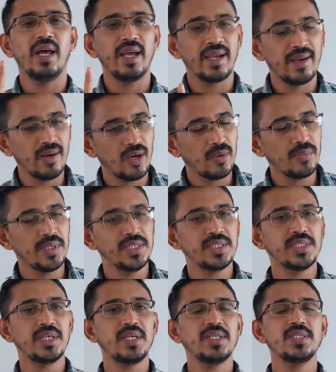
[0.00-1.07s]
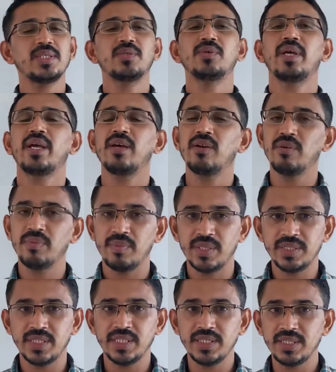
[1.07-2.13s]
Angle of incident is equal to angle of
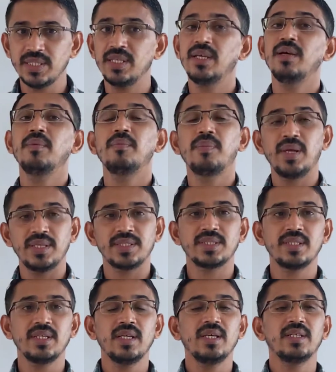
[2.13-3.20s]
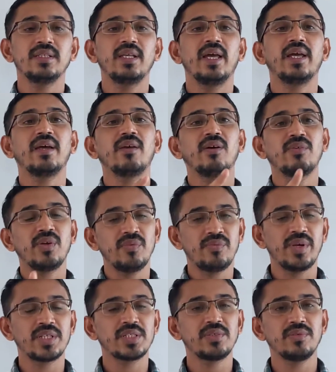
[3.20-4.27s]
emergence plus the angle of
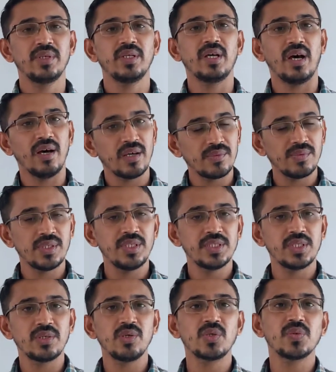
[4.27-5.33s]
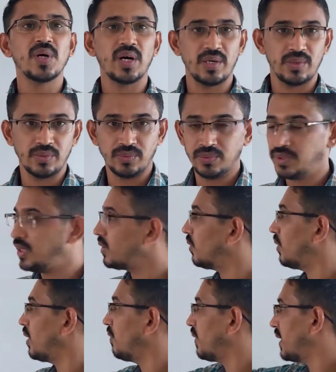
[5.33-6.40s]
refraction 1, R1 is equal to R2. Here
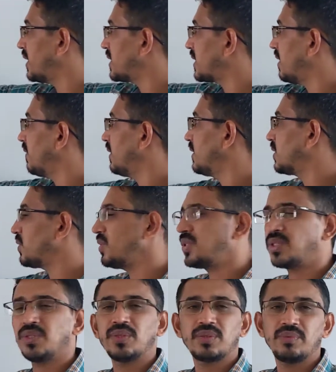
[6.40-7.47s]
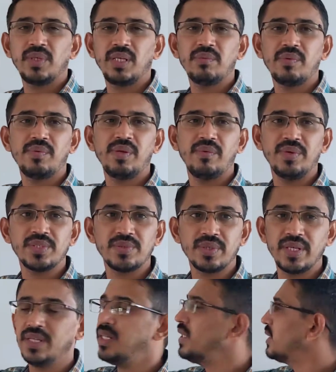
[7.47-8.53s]
only 1 is given, so it's not minimum deviation.
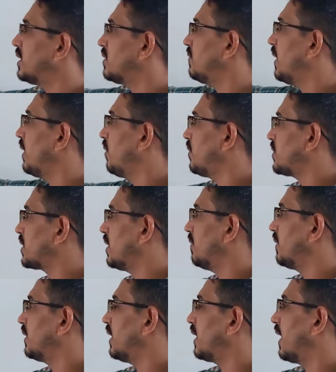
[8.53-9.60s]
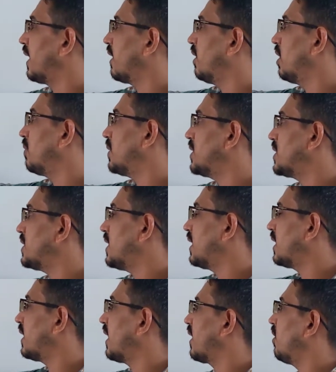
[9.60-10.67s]
Okay, just value is given that angle of
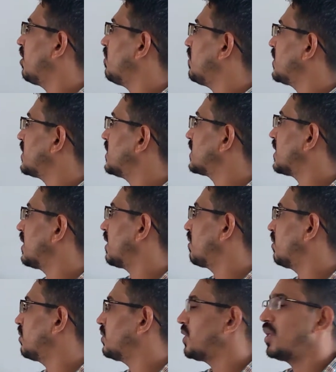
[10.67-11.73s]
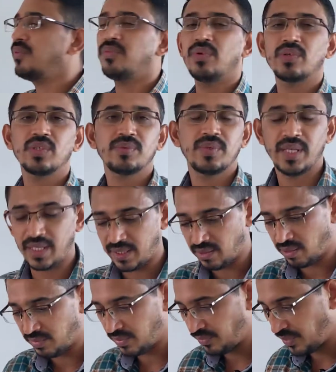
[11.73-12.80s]
incident and angle of emergence are equal to 3/4 of the
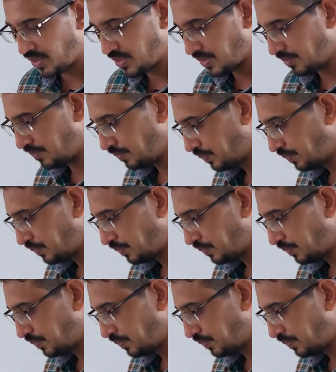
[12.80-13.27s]
angle of the prism.